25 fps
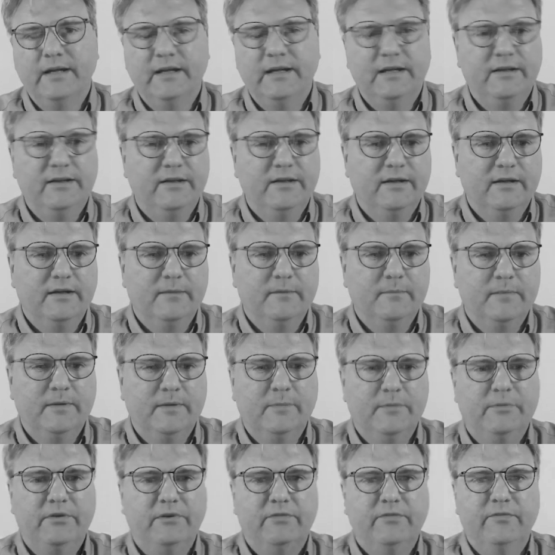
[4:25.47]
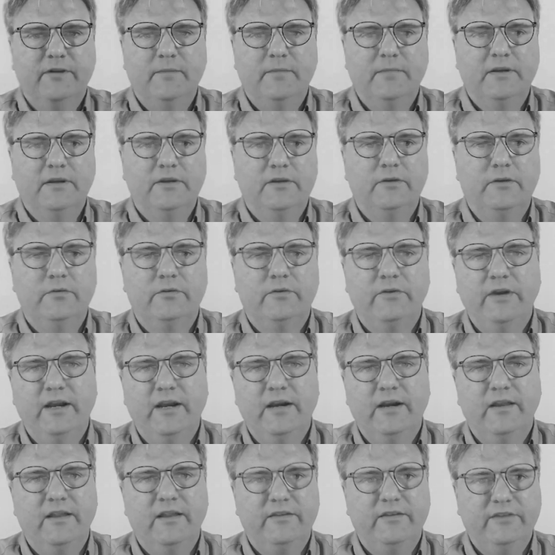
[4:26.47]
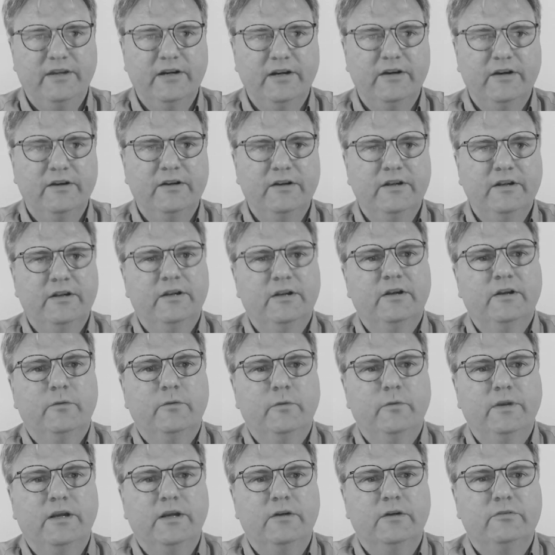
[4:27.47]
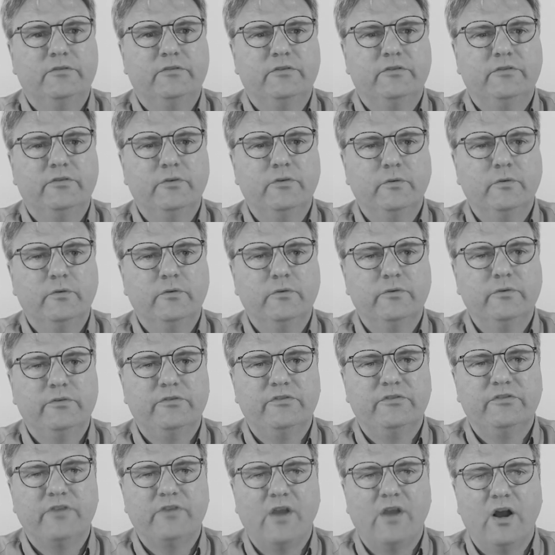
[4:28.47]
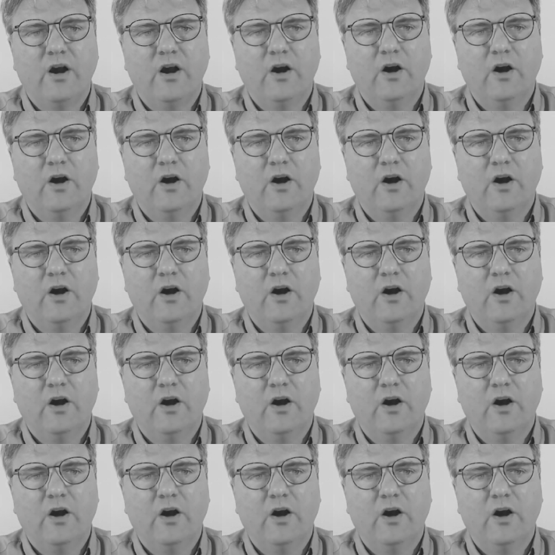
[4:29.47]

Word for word: And uh, let me just find my Qt Creator that's here. We go to Tools,